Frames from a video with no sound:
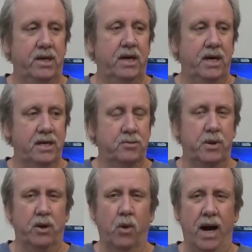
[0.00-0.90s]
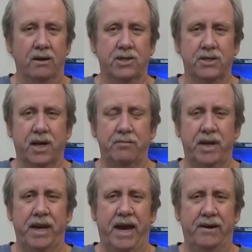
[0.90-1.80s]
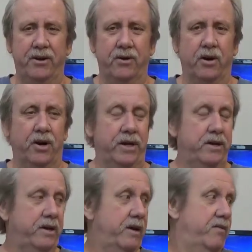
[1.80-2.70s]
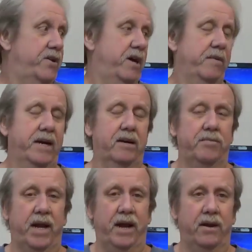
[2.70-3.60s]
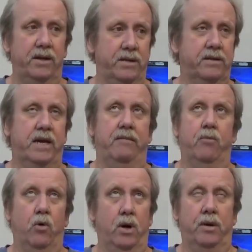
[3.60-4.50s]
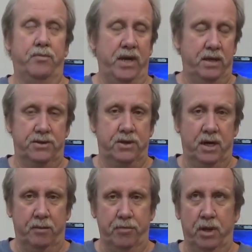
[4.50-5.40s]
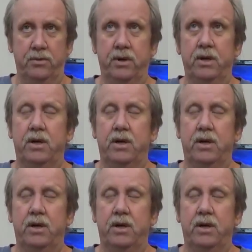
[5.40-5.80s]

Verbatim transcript: Uh, it's been a while since I've been down here on it, and every time I come down, it's got more updates to upload.